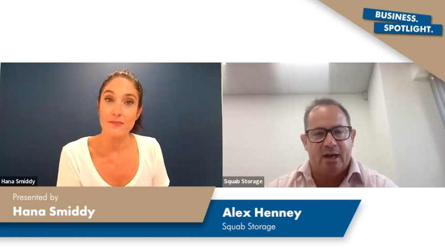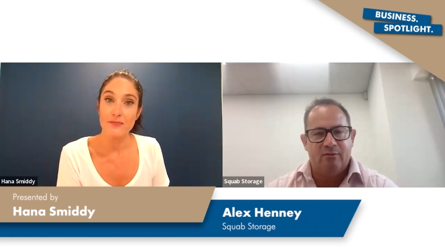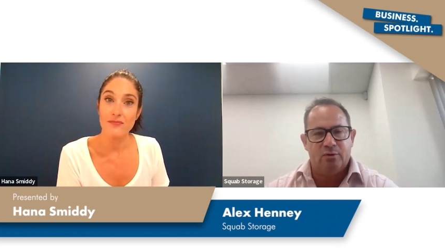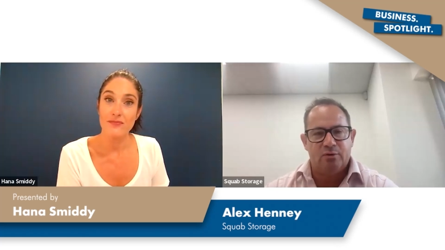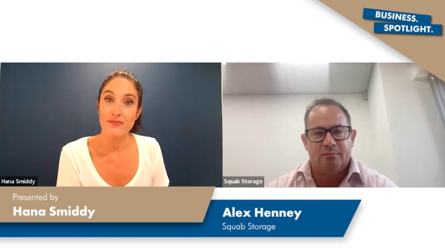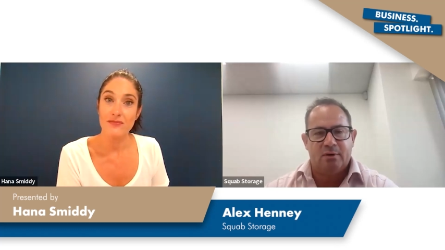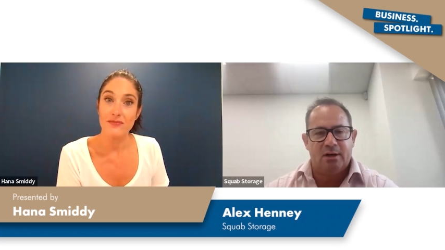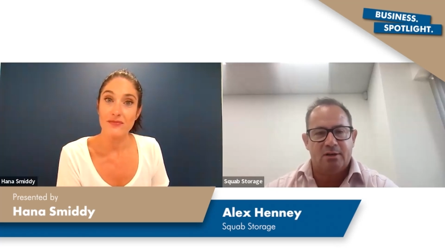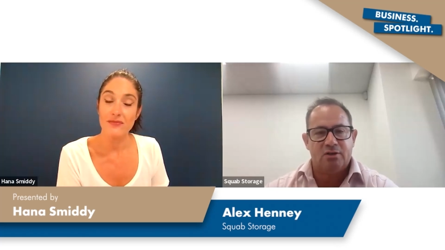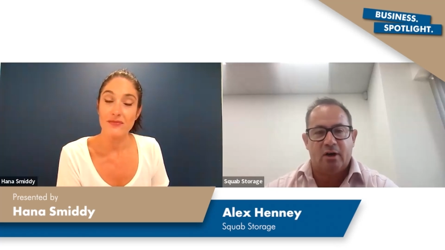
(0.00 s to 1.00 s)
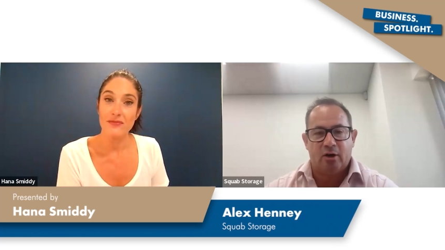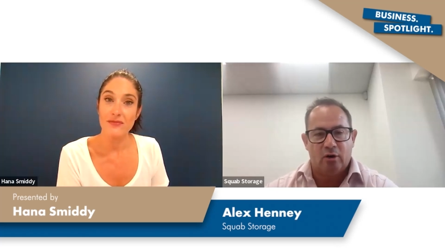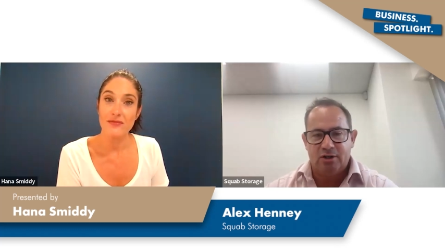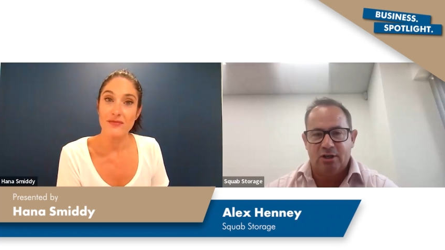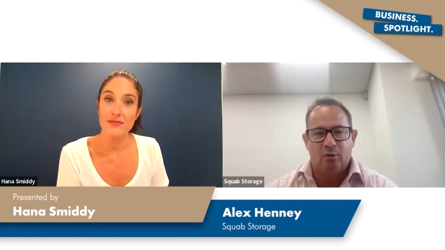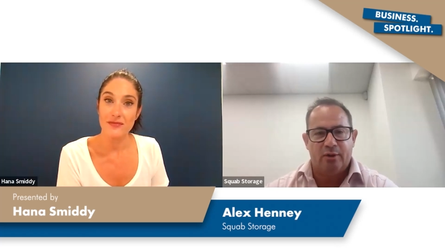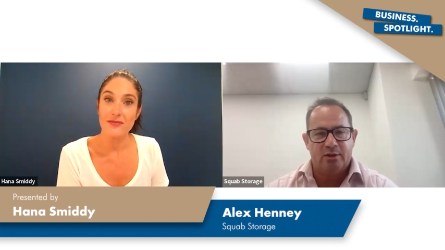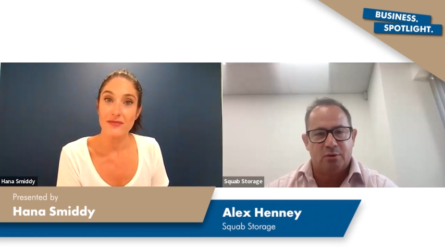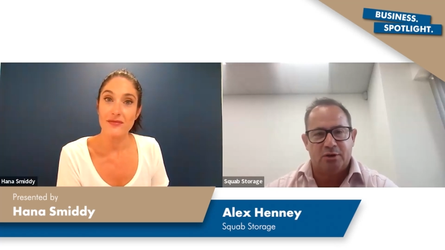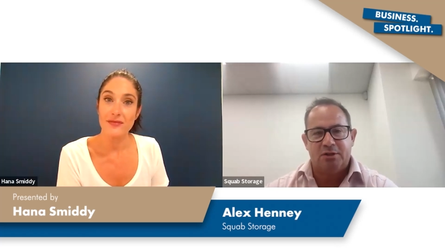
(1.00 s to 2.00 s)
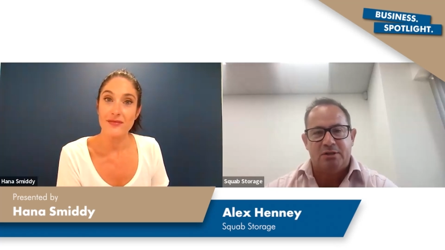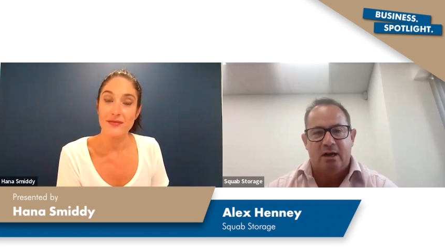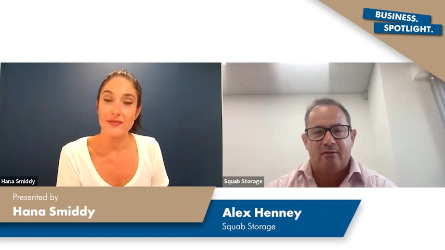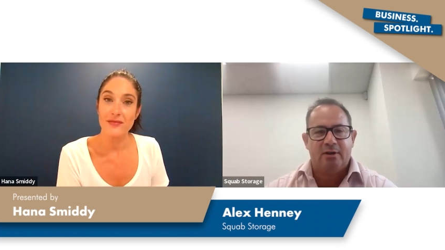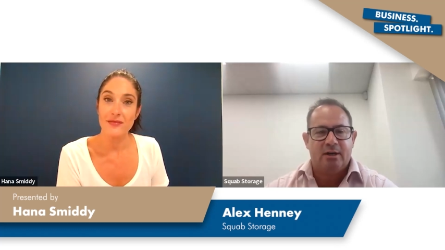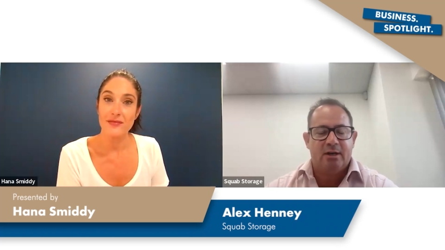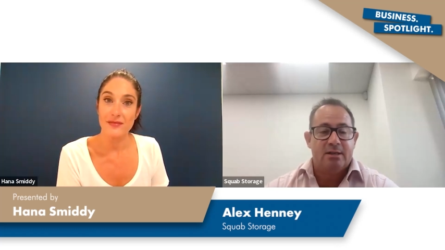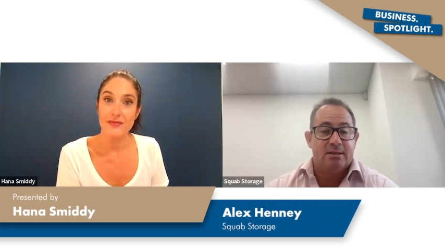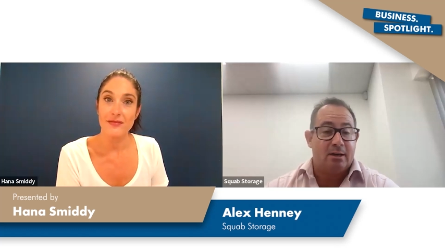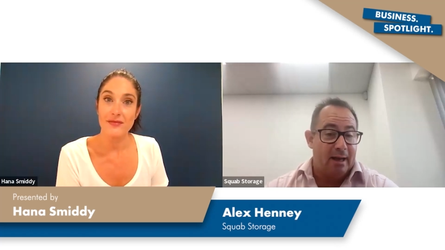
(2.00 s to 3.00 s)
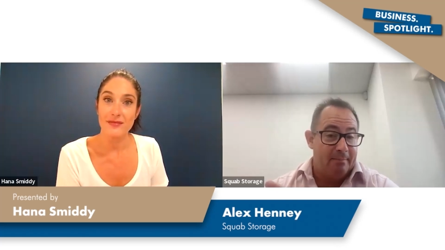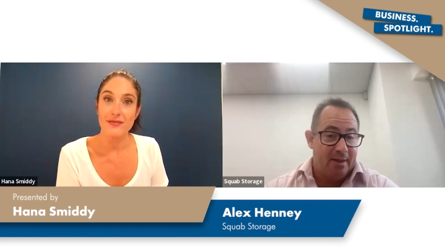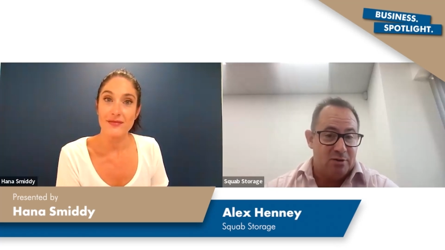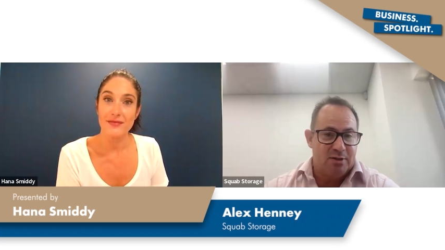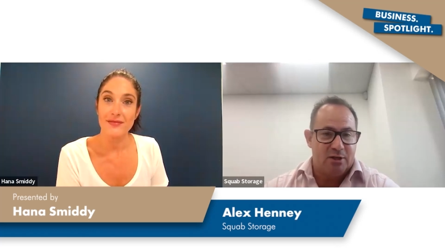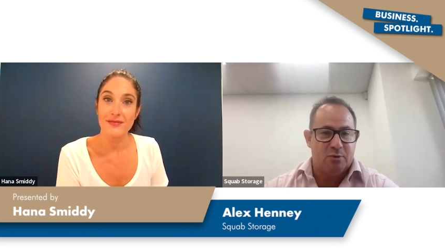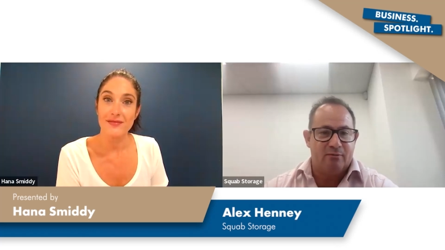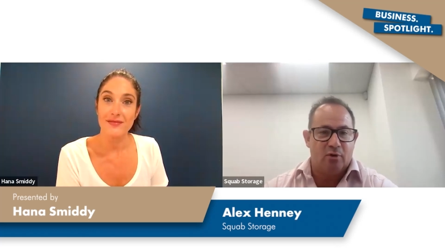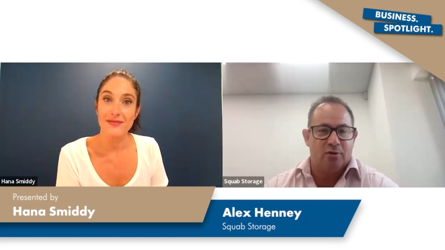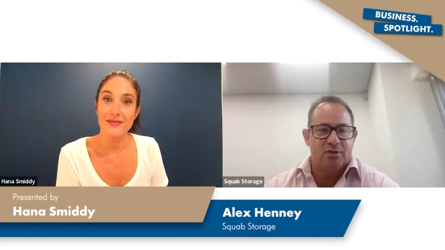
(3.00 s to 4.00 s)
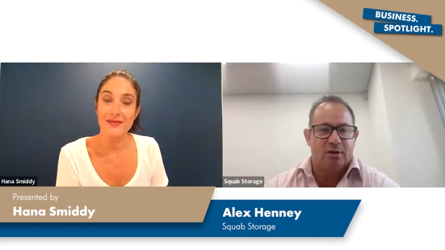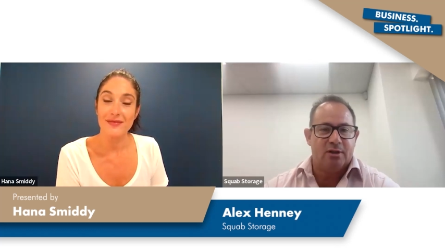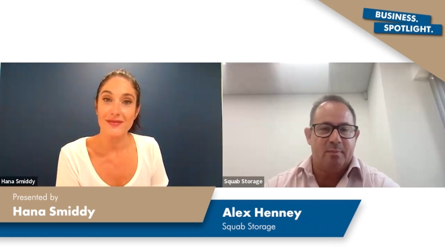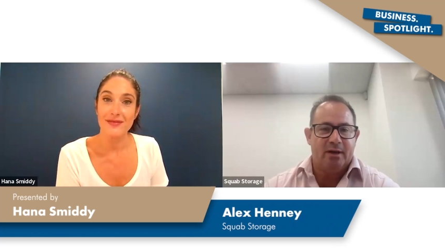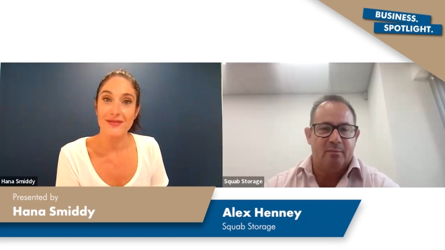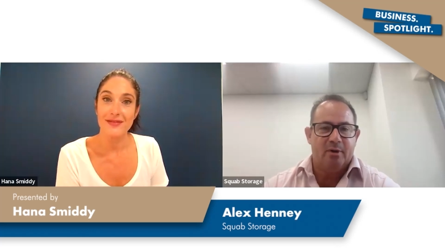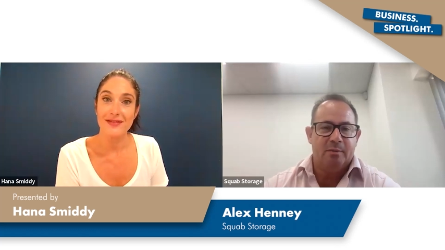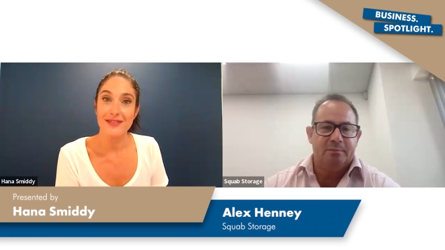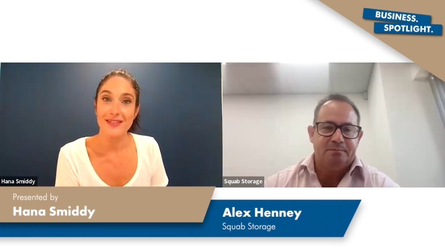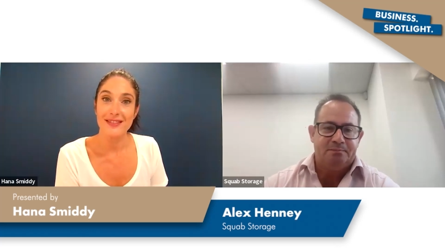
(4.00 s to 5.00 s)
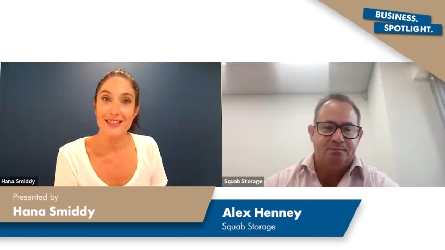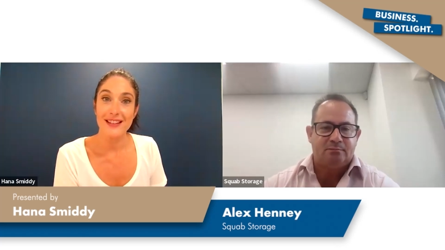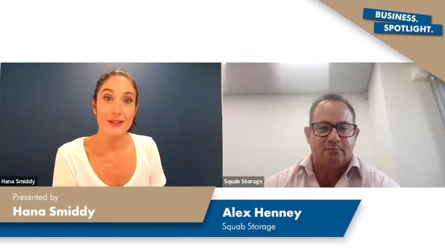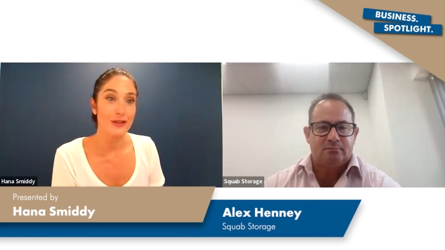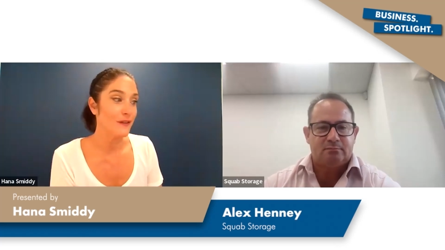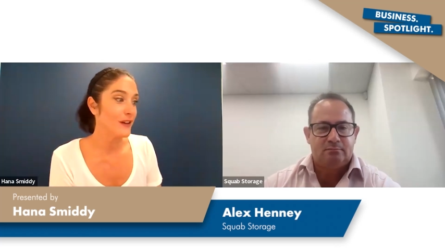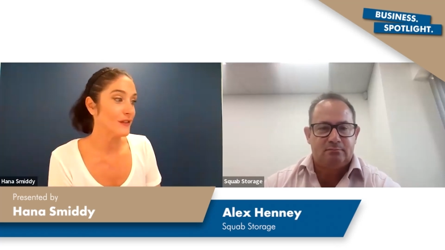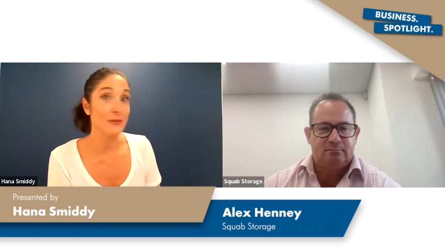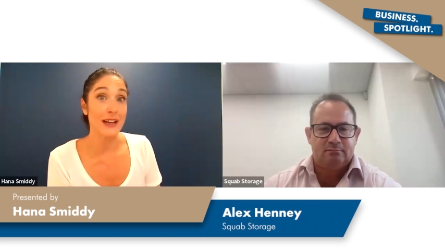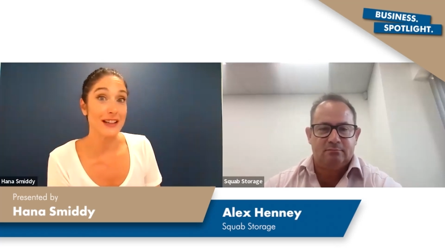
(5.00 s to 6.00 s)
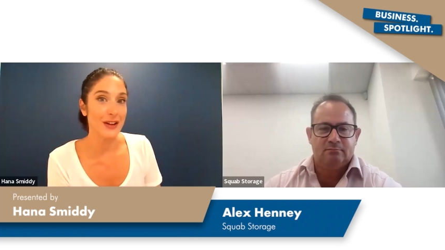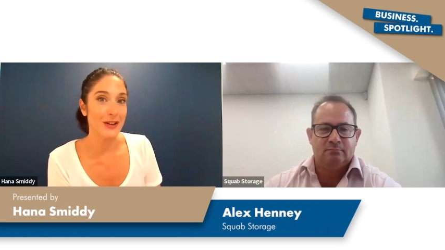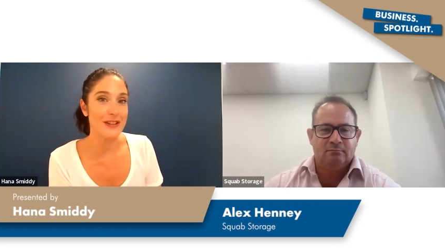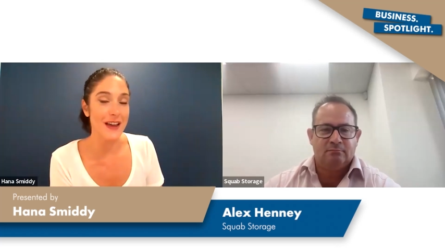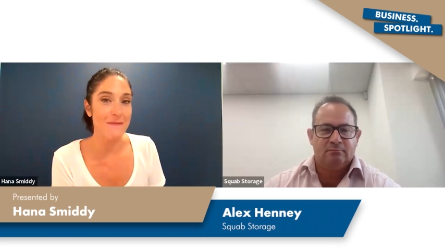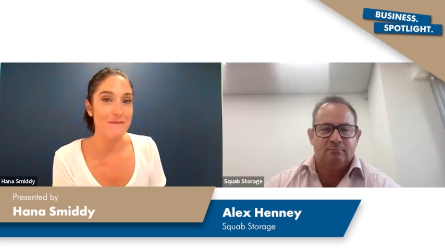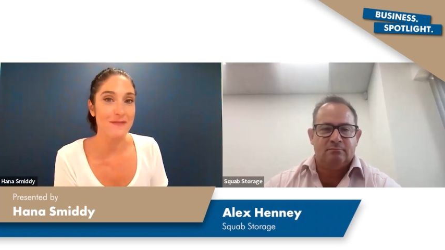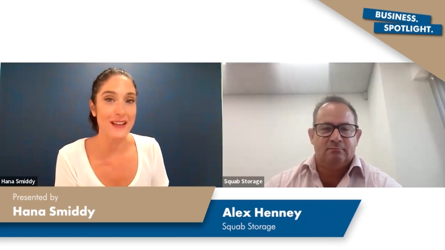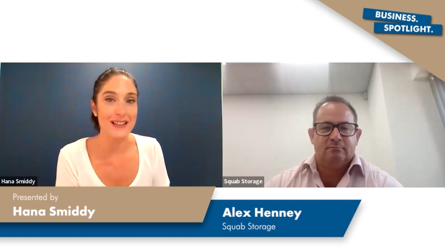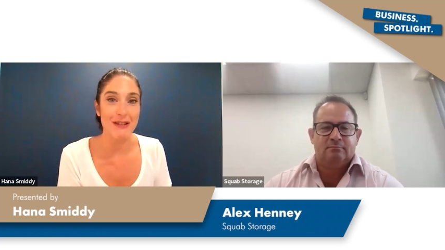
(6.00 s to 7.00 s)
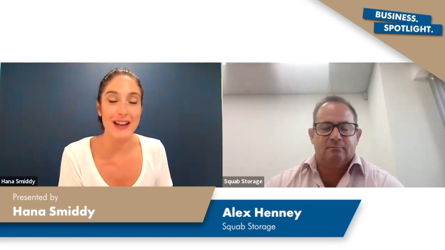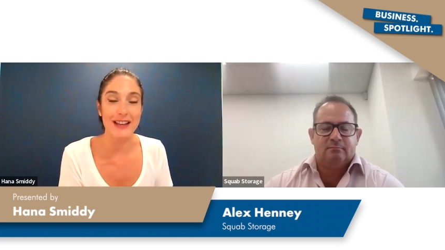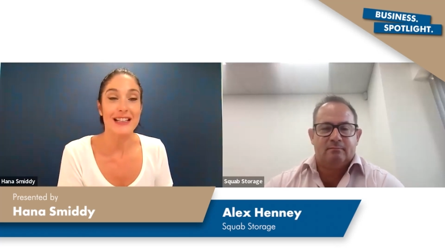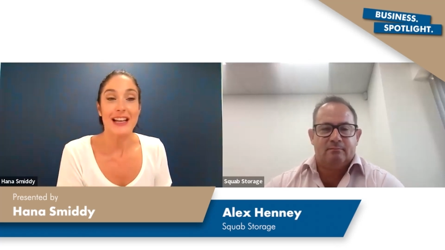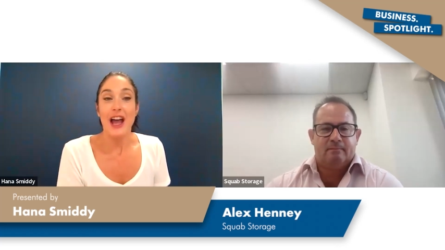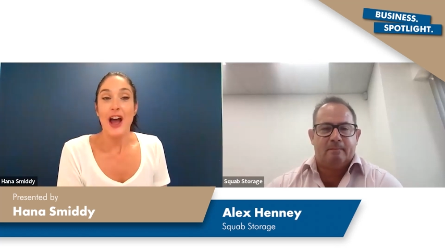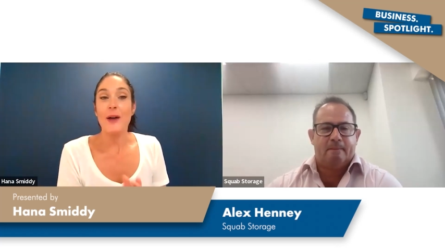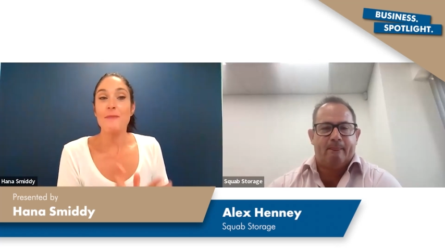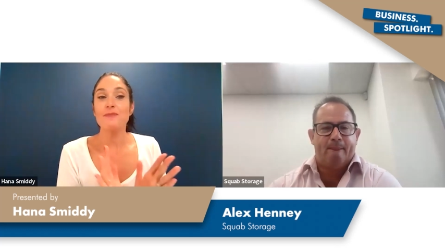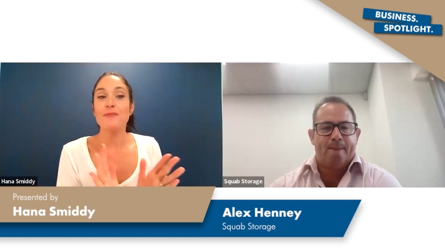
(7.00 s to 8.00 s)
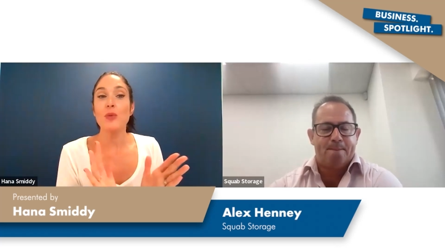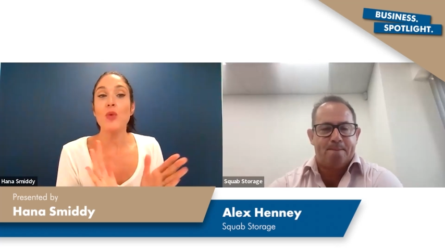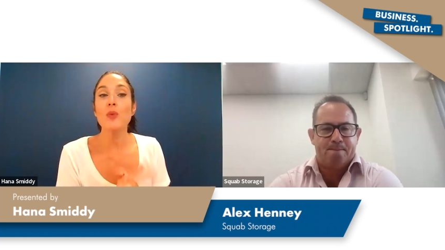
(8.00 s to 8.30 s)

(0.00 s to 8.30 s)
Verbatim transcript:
Speaker 1: behavioral uh, psychology and all that sort of good stuff. So, yeah, mm. that's, that's what I've got on the side of the bed at the moment.
Speaker 2: Lovely. I've just made a note of that. That's great. Um,